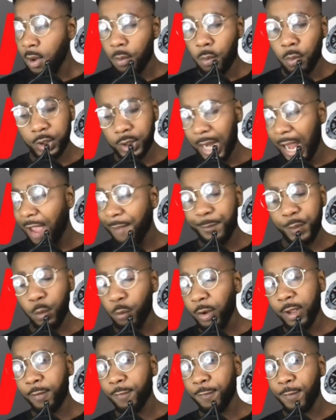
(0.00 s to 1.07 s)
which I've been
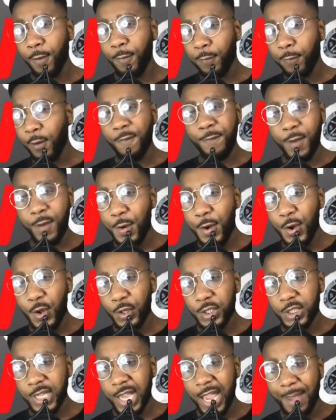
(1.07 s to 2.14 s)
waiting for a very
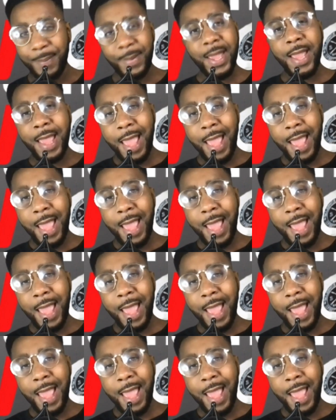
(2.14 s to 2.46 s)
long time.